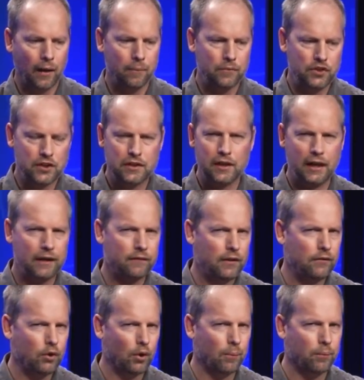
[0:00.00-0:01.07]
just to kind of give
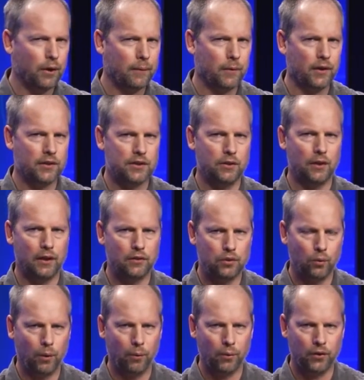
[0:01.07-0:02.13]
you a primer to
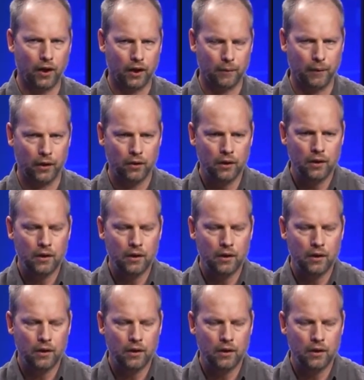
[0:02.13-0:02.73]
what we'll talk about,